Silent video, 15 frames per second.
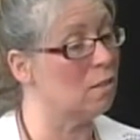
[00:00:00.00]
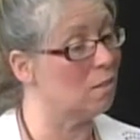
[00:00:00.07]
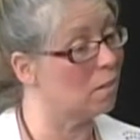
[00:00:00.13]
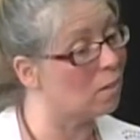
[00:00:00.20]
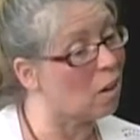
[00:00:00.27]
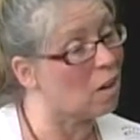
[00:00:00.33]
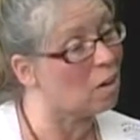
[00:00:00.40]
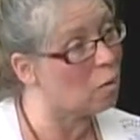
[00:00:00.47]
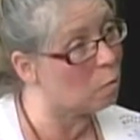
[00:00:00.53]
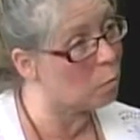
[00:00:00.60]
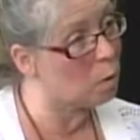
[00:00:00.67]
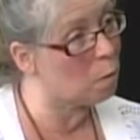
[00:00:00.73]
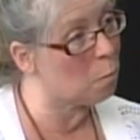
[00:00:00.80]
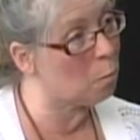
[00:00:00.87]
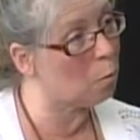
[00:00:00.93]
a lot of the
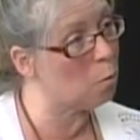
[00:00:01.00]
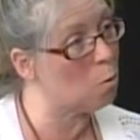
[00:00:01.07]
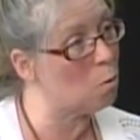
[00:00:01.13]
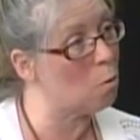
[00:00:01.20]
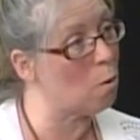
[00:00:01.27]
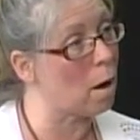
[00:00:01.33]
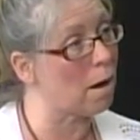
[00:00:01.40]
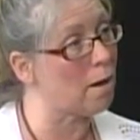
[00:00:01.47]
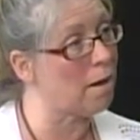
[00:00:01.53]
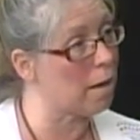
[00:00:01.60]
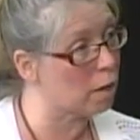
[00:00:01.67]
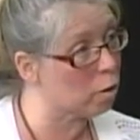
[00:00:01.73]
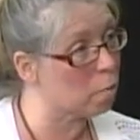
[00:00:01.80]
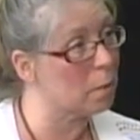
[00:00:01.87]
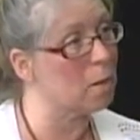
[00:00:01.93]
people who I
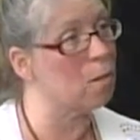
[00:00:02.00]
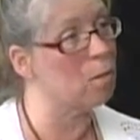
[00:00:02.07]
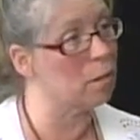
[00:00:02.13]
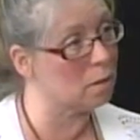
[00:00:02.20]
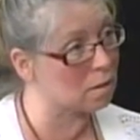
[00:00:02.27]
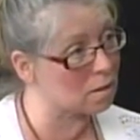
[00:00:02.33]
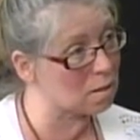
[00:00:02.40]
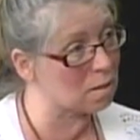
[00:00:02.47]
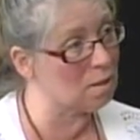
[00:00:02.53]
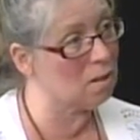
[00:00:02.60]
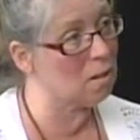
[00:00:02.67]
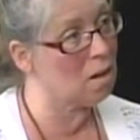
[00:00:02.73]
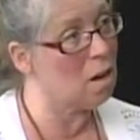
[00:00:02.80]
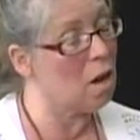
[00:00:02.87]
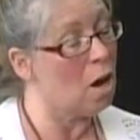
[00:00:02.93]
hear about and
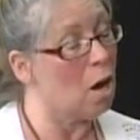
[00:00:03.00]
see